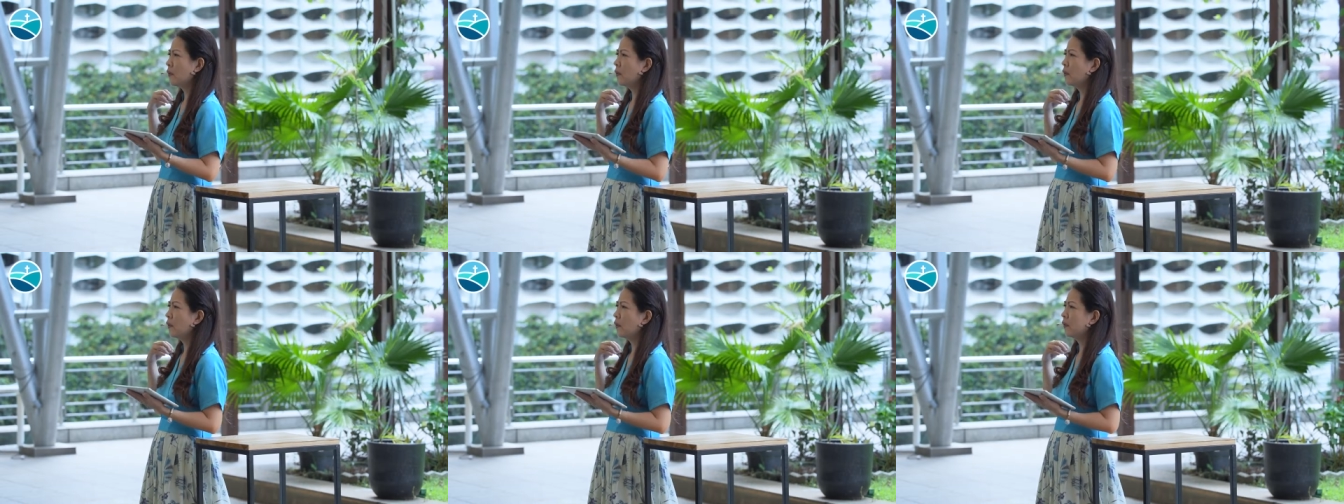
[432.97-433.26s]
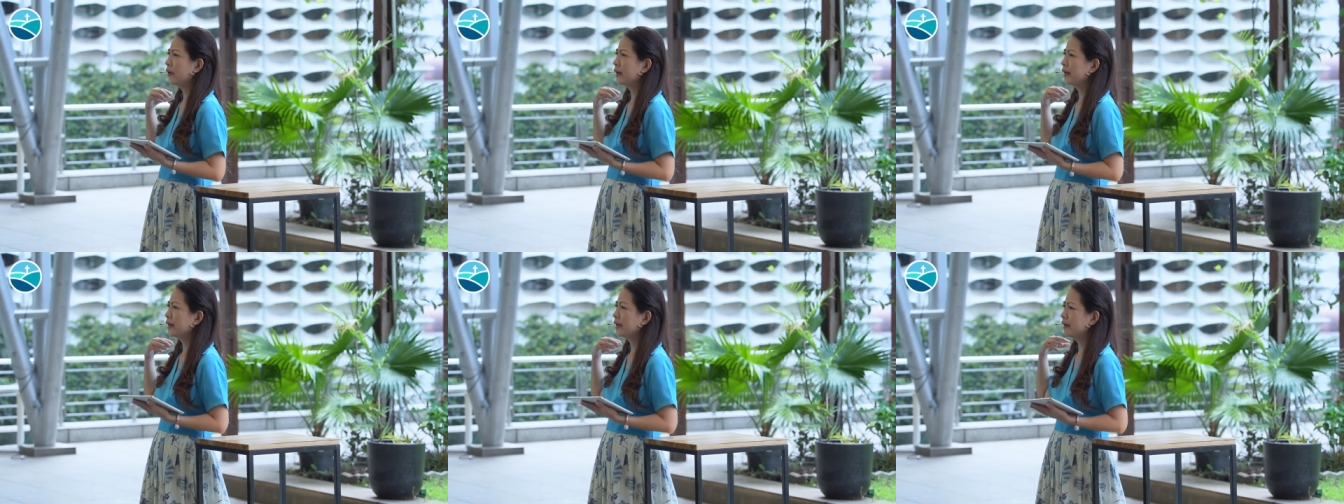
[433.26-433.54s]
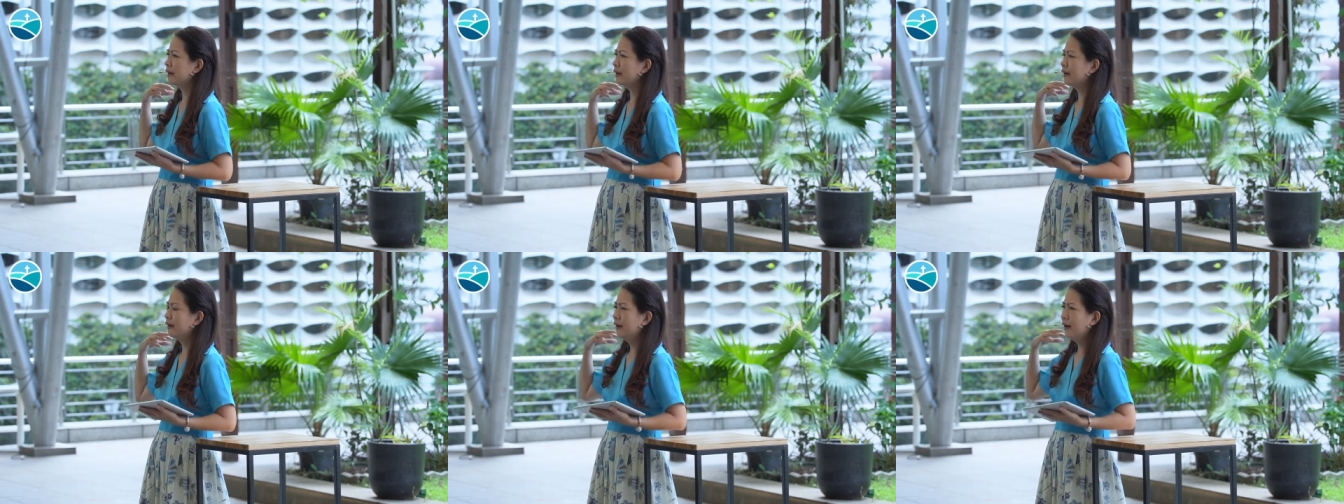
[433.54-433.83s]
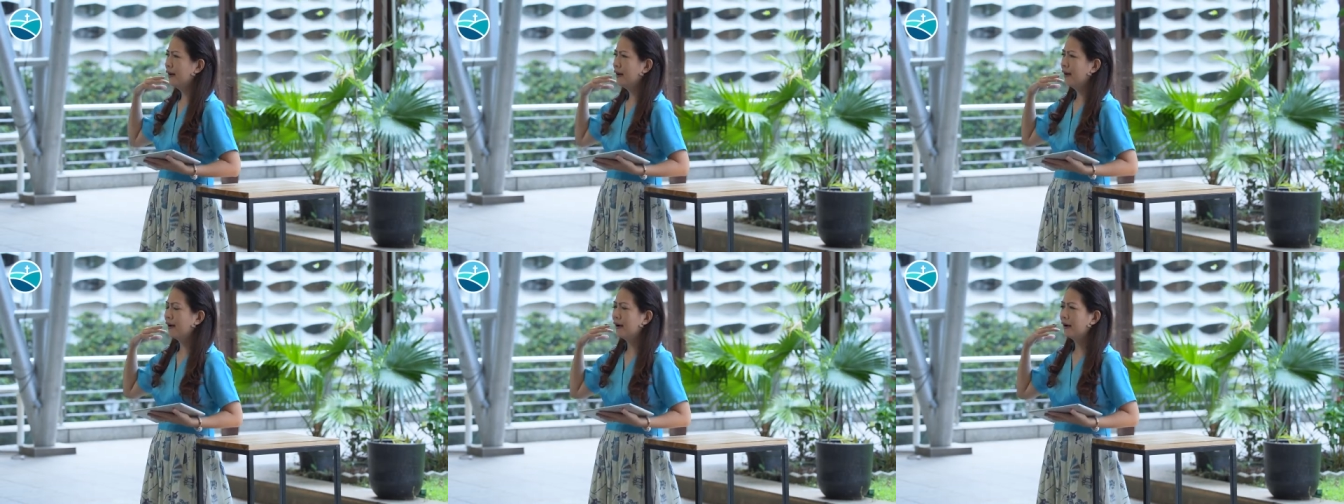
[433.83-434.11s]
or the
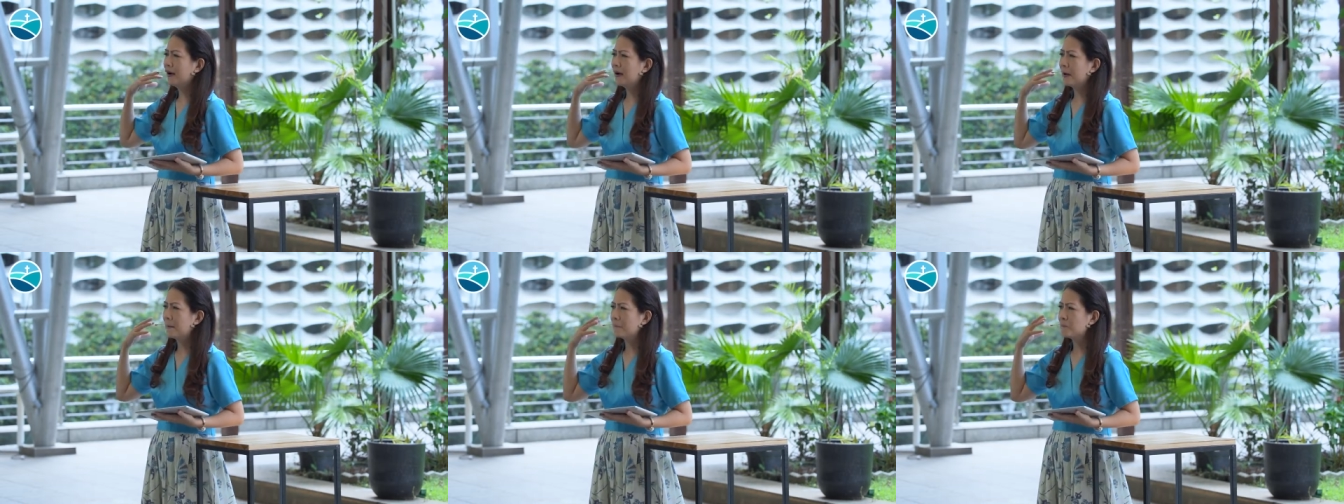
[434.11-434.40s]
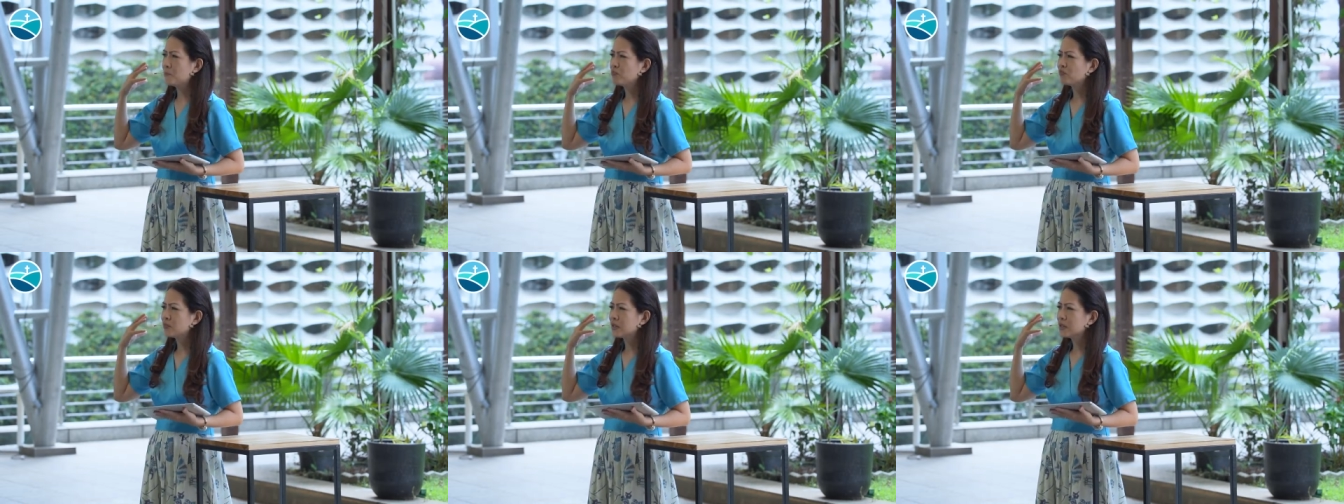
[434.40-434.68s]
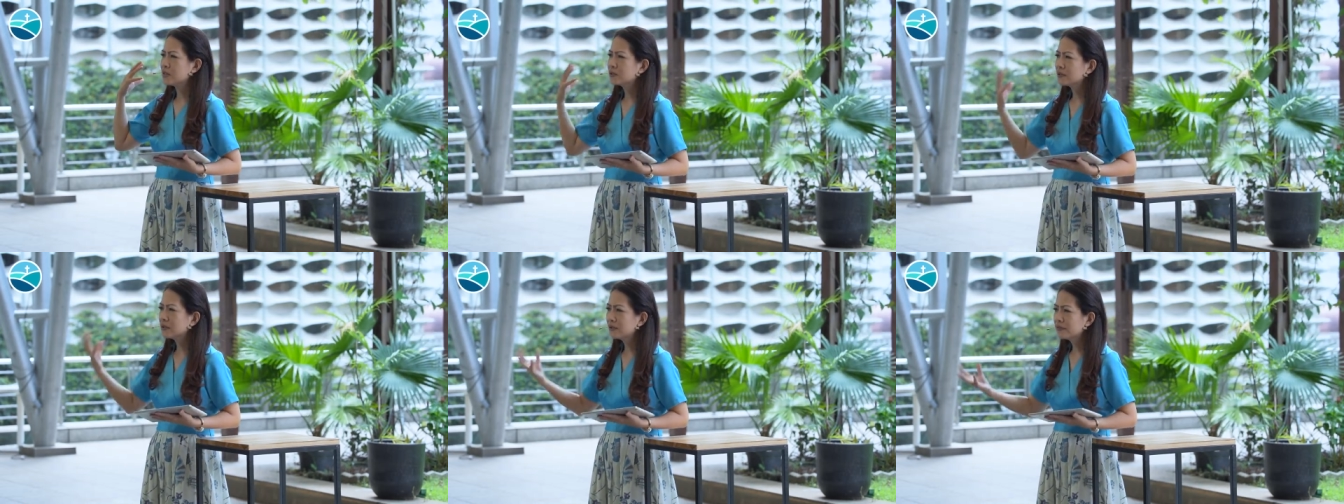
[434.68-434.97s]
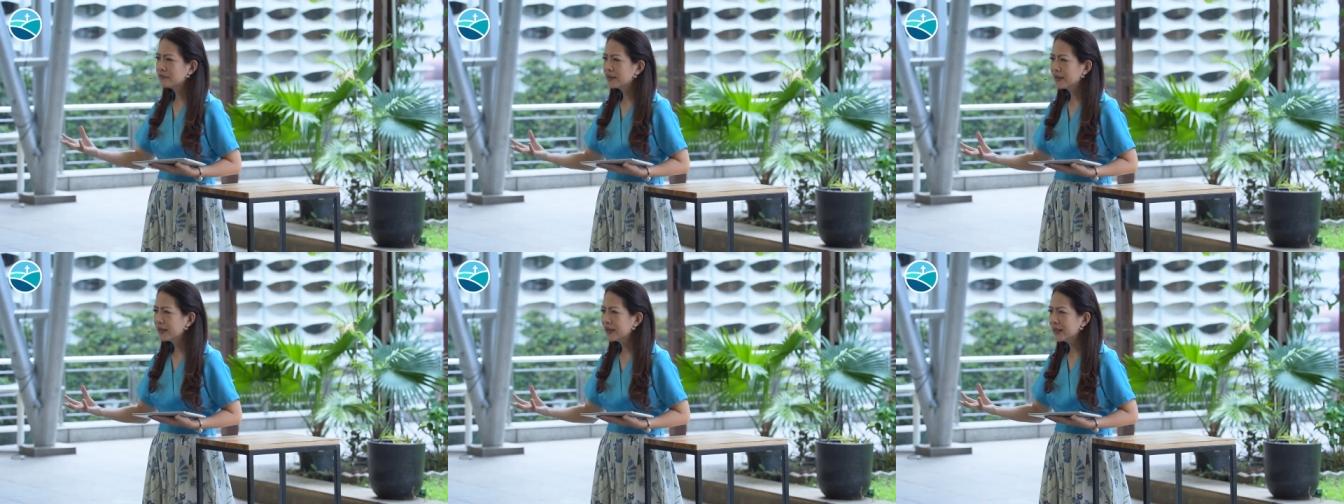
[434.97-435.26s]
um,
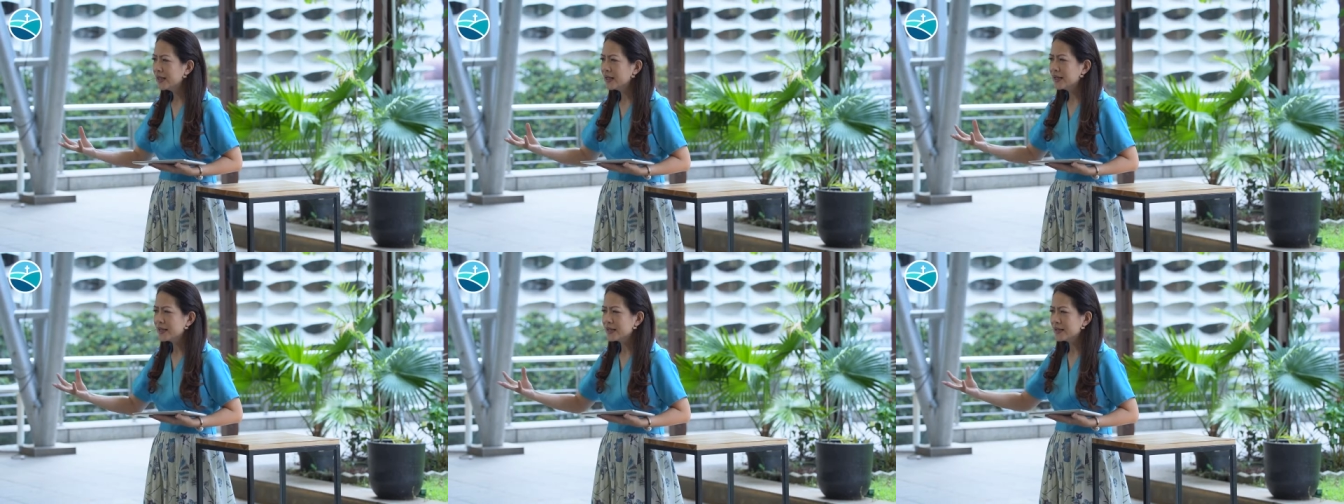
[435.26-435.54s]
servant,